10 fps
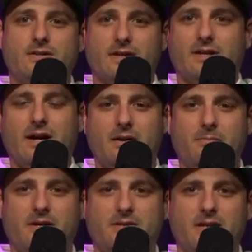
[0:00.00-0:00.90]
like kind of
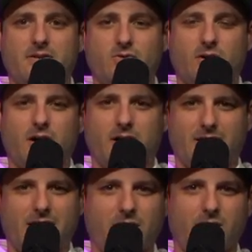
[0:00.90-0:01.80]
mixed in, so it
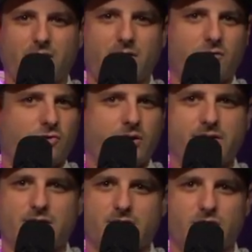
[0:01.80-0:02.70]
kind of like
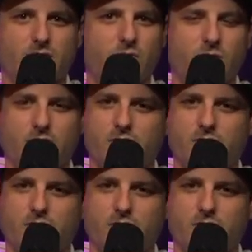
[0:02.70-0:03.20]
creates this ooey gooey thing.